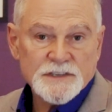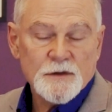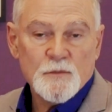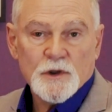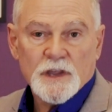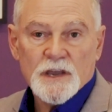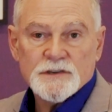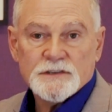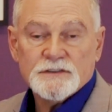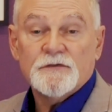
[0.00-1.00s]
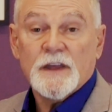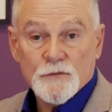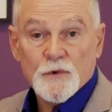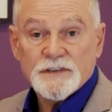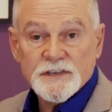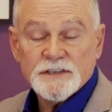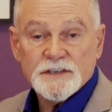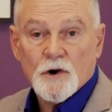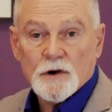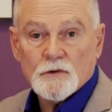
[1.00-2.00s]
communications, Fed 360
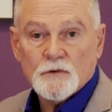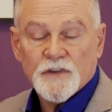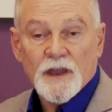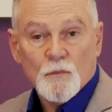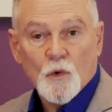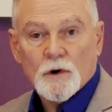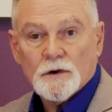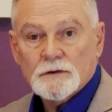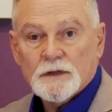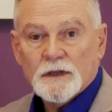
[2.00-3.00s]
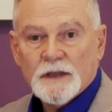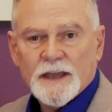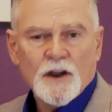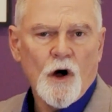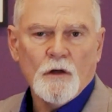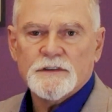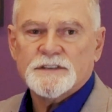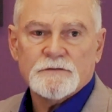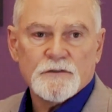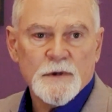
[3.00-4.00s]
articles, and more. And all of this
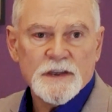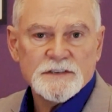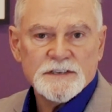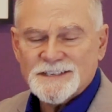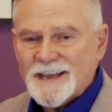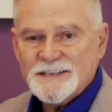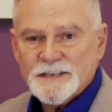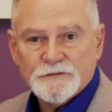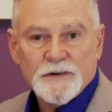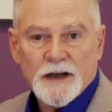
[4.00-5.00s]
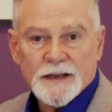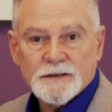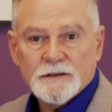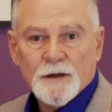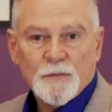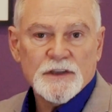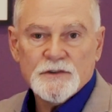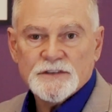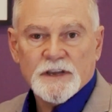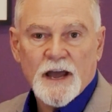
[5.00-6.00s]
information is easy to find by
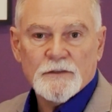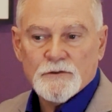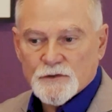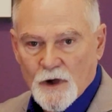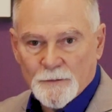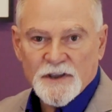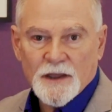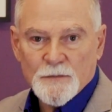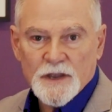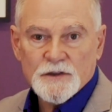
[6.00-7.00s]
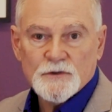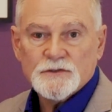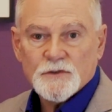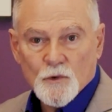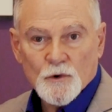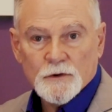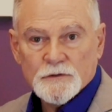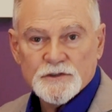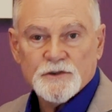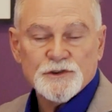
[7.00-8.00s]
using either the drop-down menus or
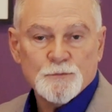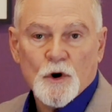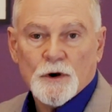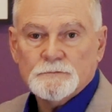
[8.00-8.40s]
the search bar.